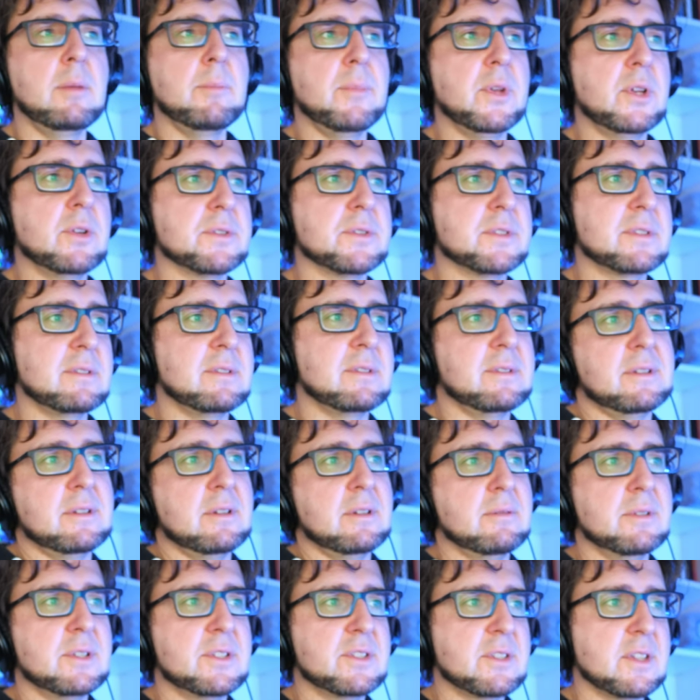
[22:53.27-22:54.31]
because
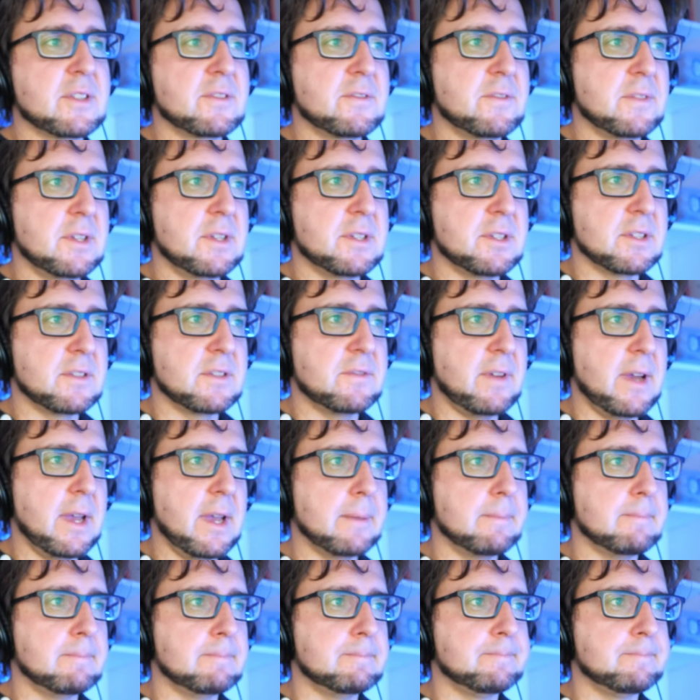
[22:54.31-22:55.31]
it's just fine.